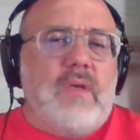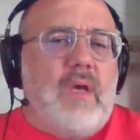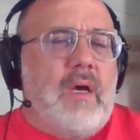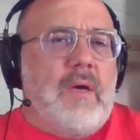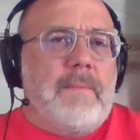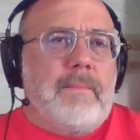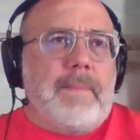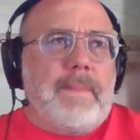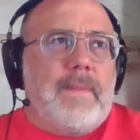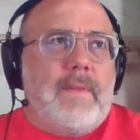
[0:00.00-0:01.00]

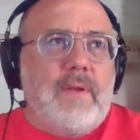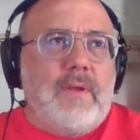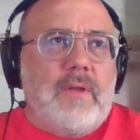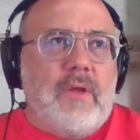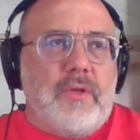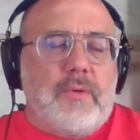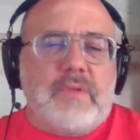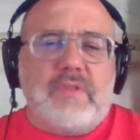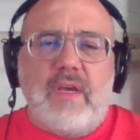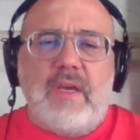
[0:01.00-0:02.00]
You
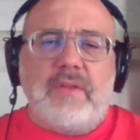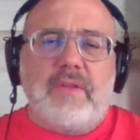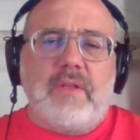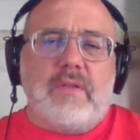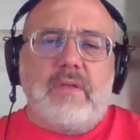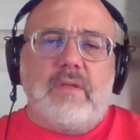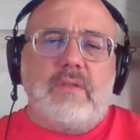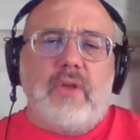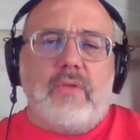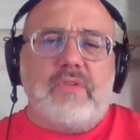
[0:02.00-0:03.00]
were saying that the